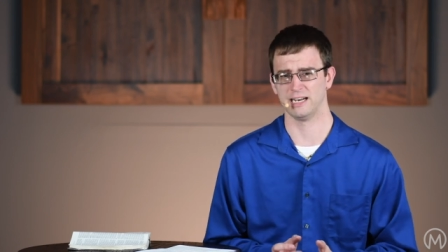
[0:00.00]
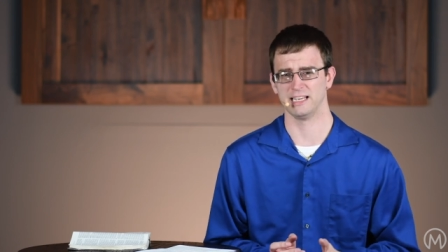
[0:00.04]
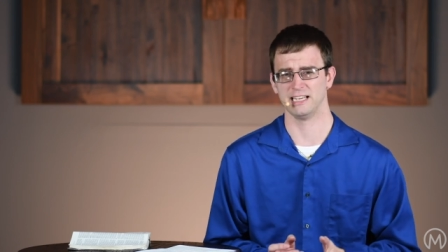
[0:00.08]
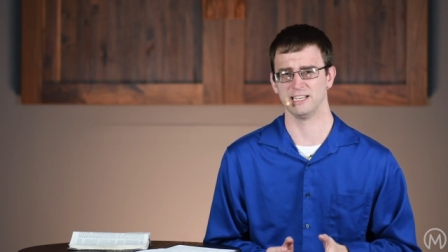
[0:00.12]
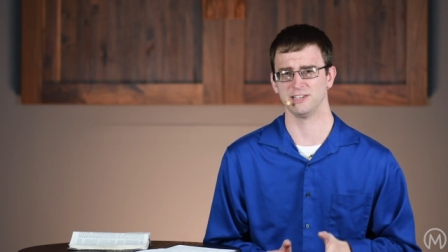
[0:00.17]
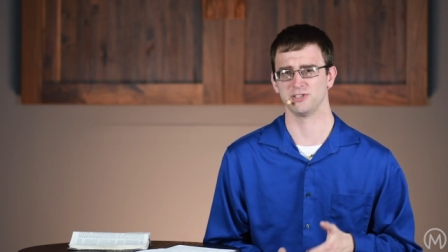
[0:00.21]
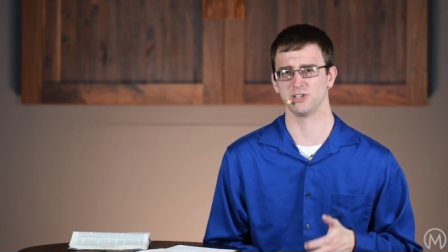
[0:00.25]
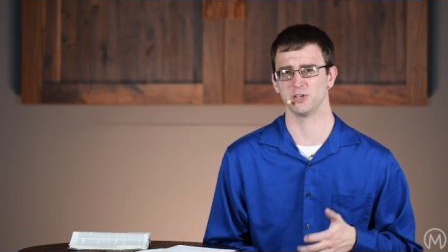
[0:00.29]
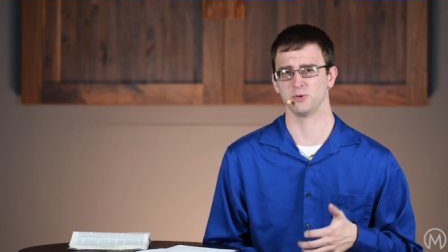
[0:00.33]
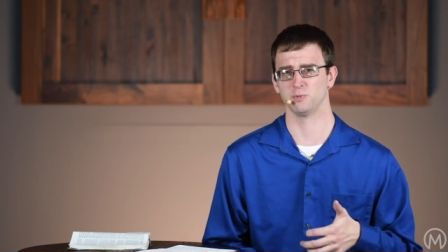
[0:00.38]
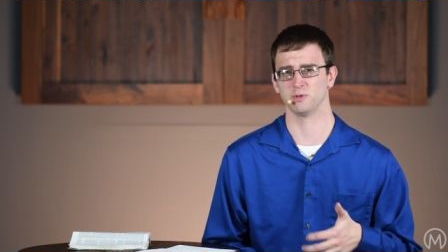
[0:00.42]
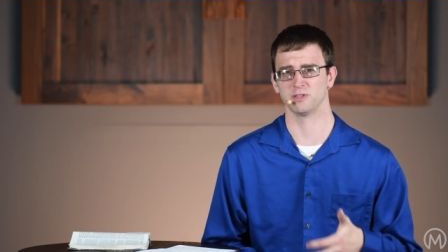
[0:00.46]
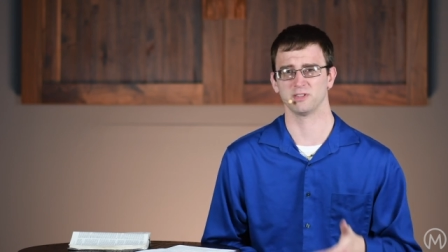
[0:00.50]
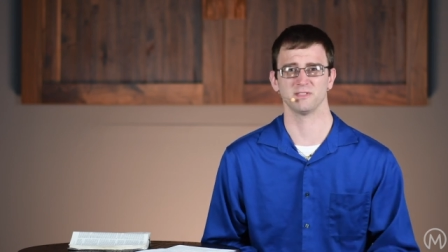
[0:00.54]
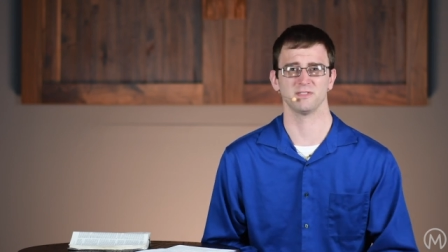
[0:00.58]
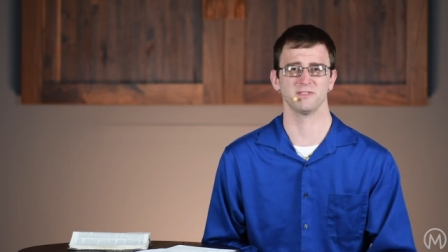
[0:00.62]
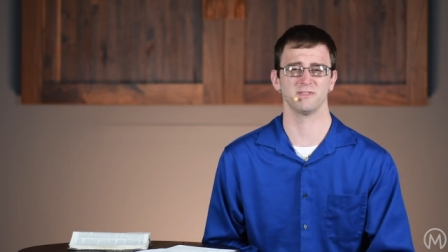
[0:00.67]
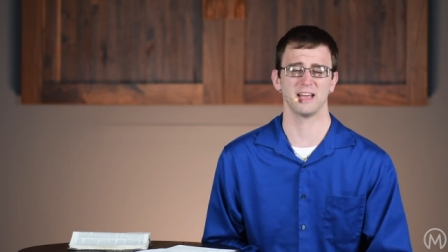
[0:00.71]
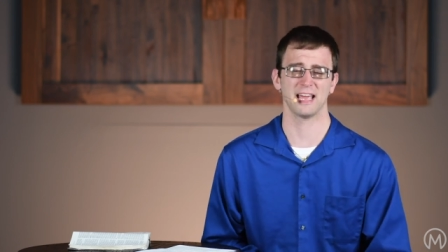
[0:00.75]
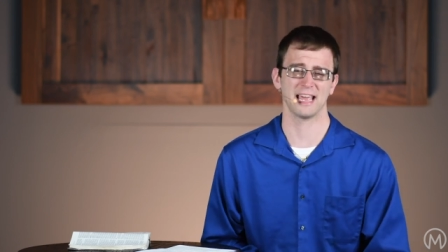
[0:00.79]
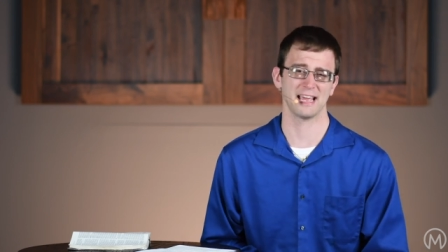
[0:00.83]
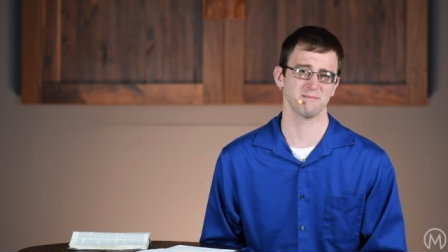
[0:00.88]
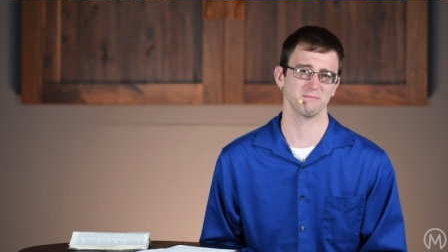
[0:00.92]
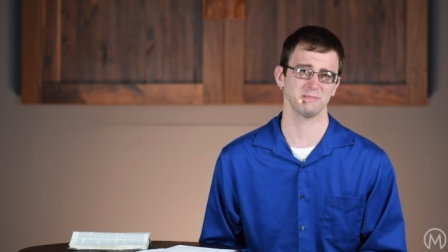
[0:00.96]
an issue with the
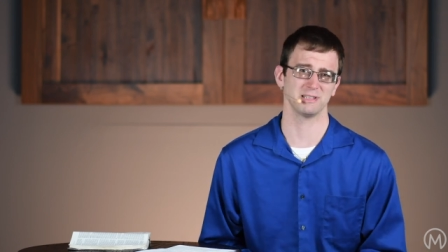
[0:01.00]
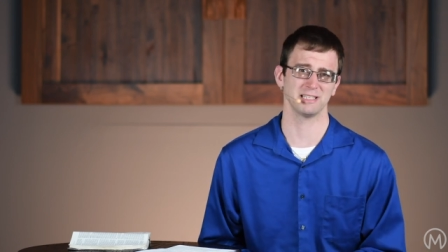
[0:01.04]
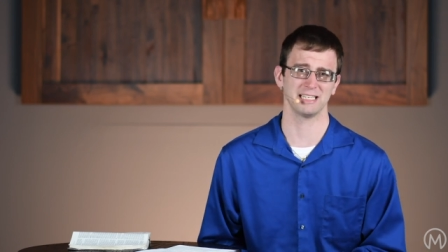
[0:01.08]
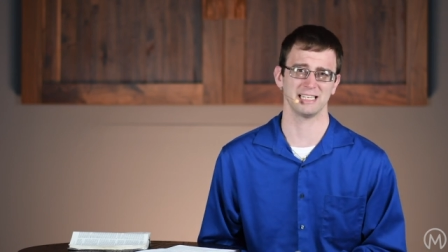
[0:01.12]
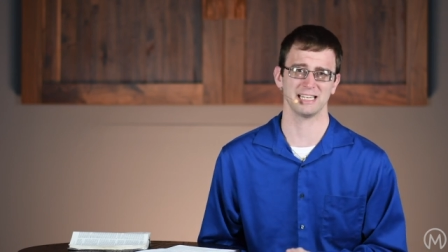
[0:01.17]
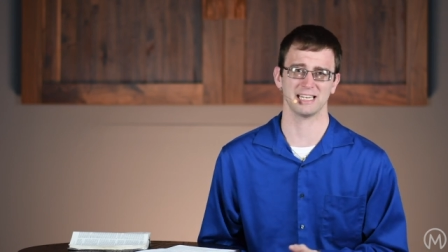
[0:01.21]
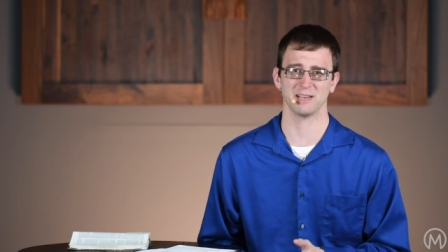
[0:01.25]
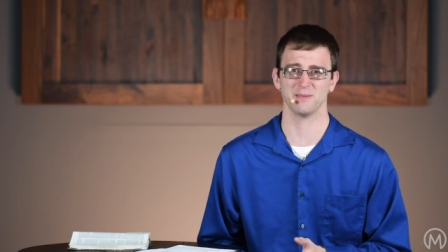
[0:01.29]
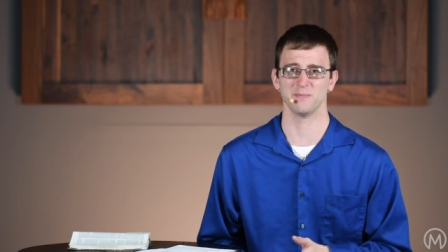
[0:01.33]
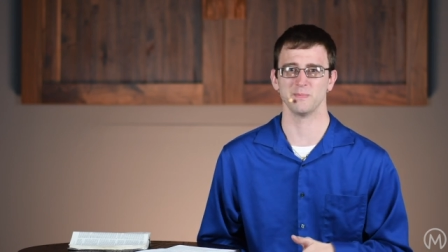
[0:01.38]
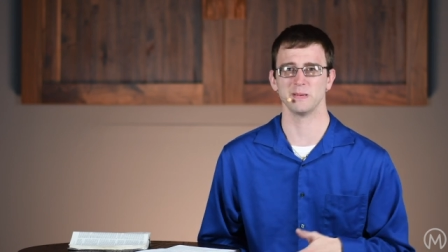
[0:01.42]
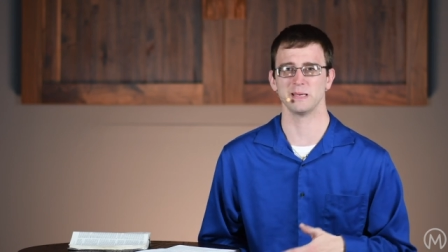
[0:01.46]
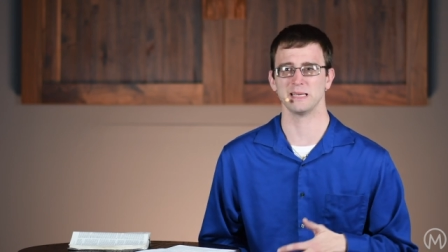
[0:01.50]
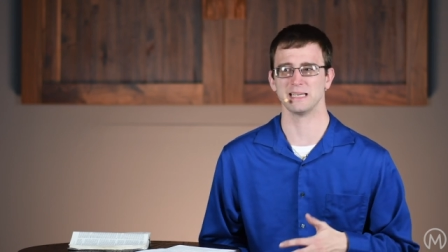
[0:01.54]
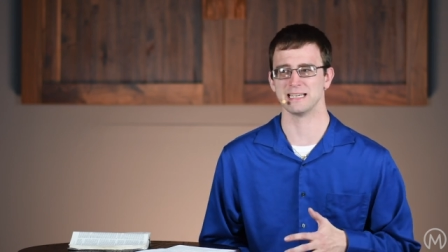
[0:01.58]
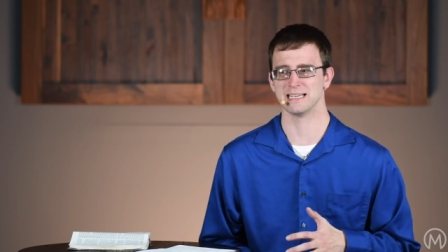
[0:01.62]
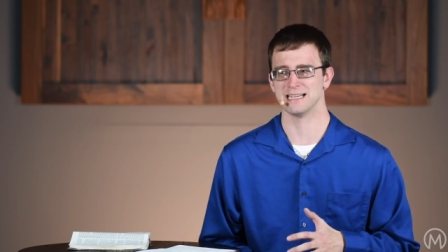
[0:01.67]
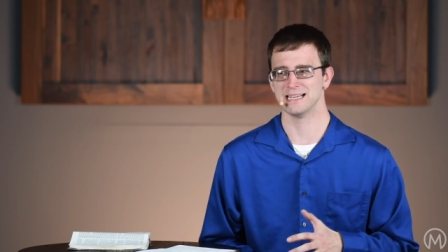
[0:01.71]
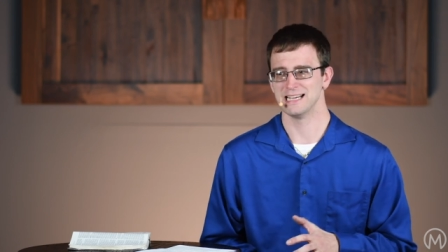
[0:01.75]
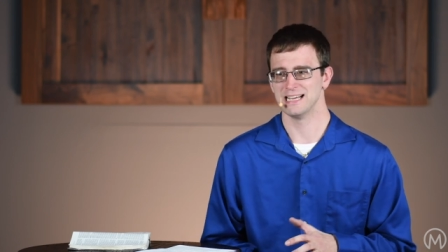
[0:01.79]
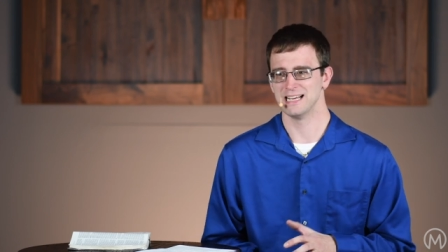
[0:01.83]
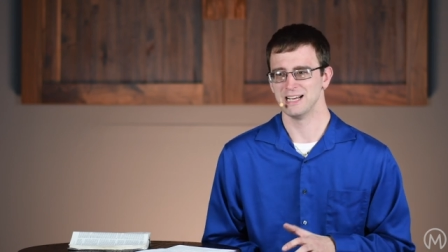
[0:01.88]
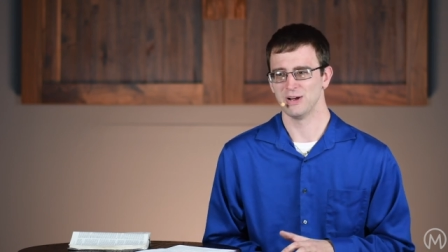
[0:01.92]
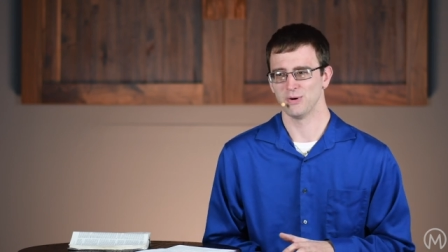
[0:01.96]
family, it can
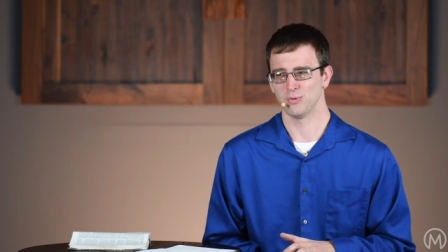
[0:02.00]
be